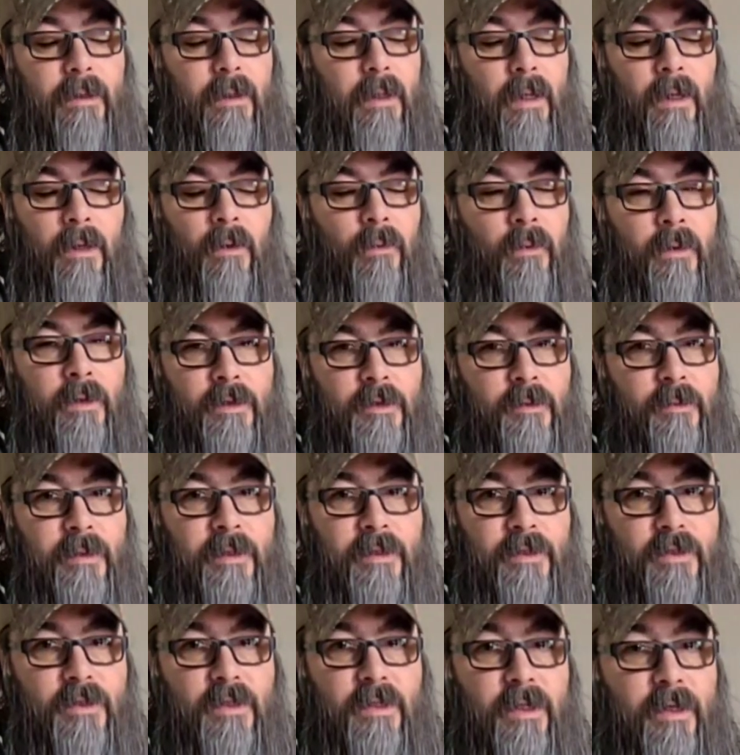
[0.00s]
I don't want it to be
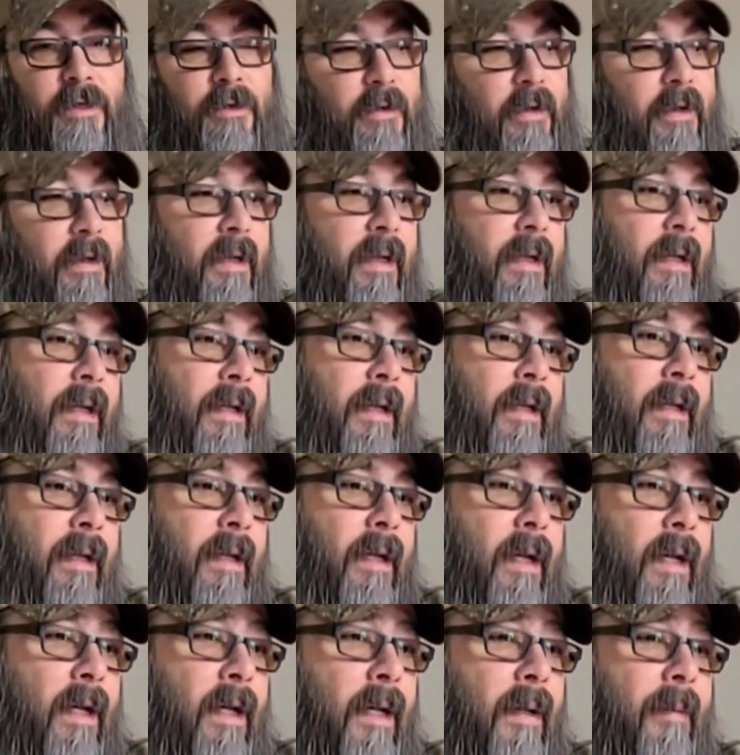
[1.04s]
a secret.
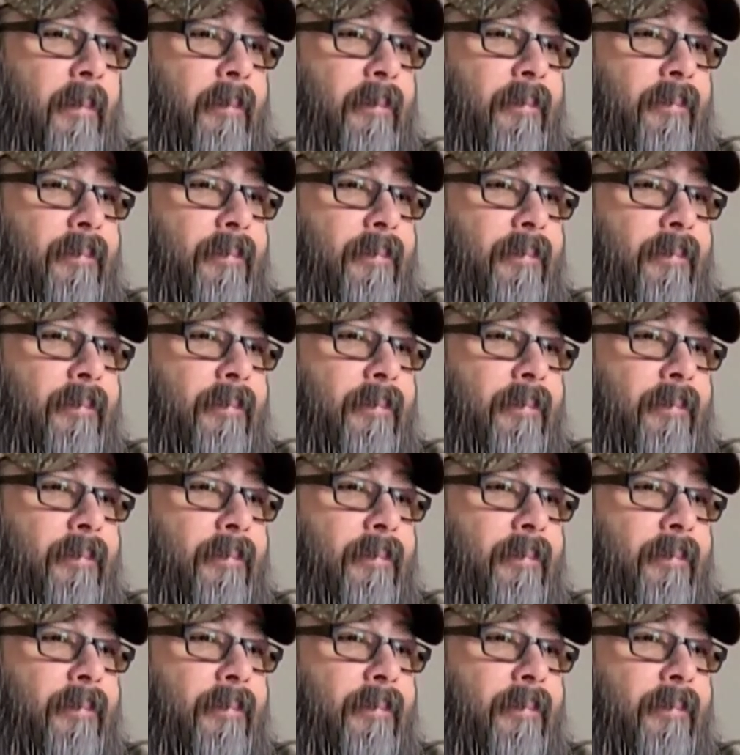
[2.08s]
I